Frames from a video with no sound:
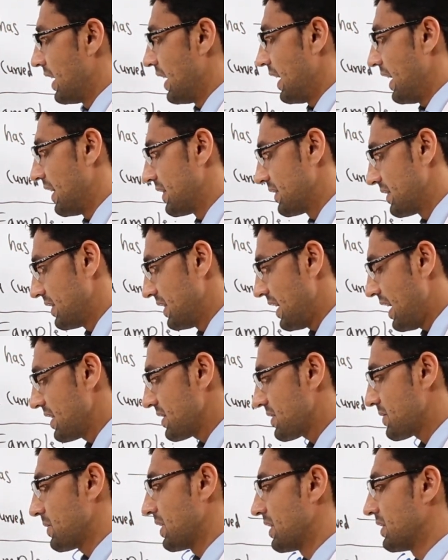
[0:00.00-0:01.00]
And the
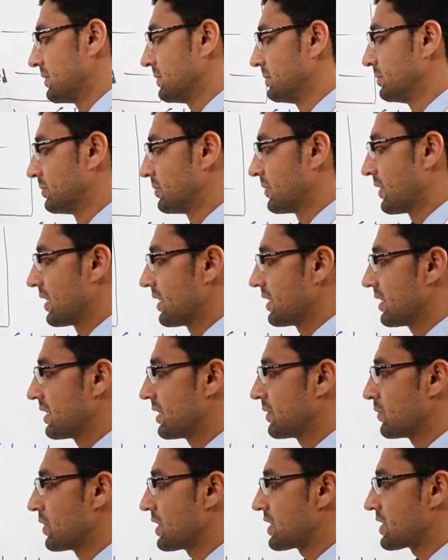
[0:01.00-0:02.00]
last one,
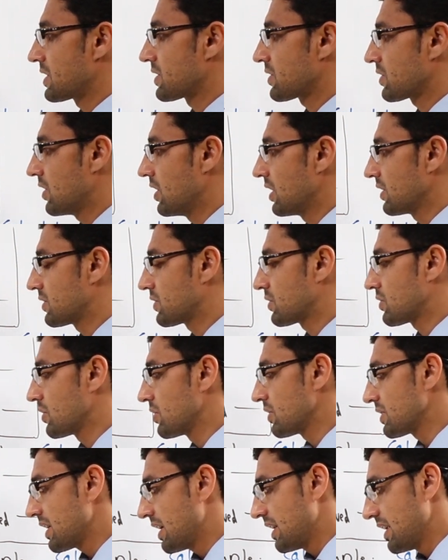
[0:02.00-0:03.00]
which is called
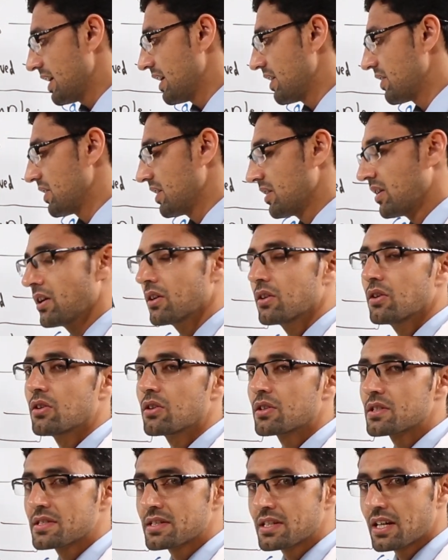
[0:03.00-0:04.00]
total area
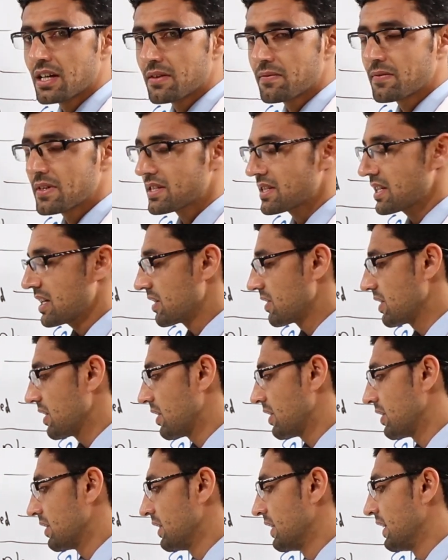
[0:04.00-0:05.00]
or surface
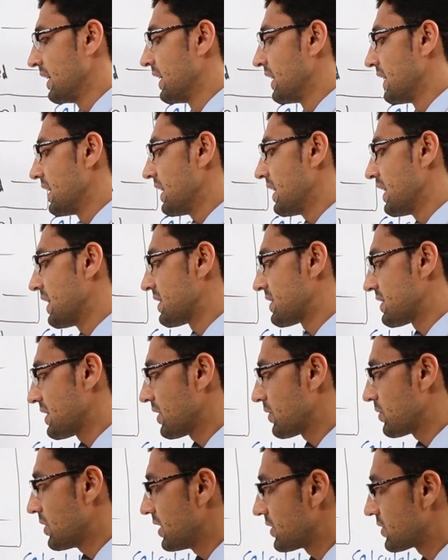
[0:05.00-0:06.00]
area, is
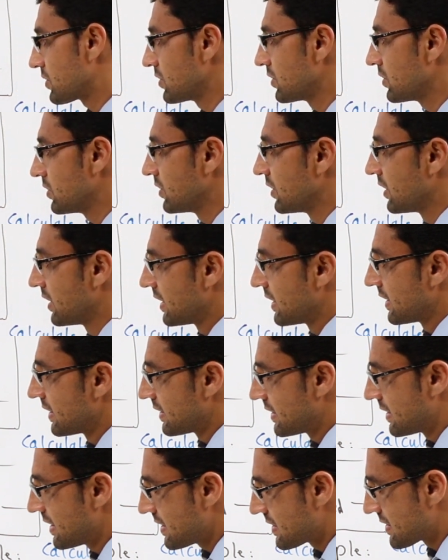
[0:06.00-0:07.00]
equal to
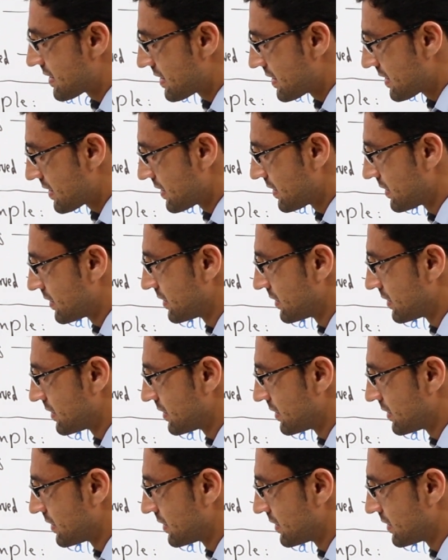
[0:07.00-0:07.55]
this